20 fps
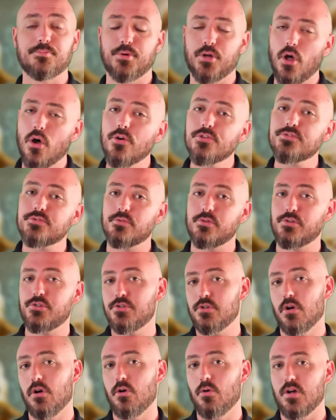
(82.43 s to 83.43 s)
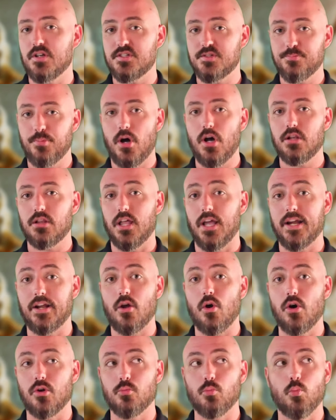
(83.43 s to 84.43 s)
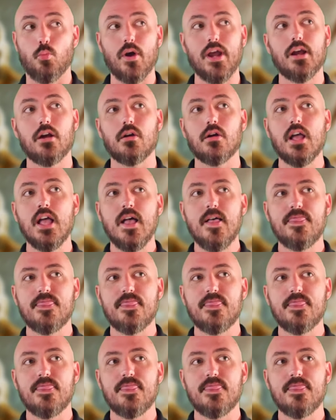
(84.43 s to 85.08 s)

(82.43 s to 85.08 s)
but also to show a spotlight on where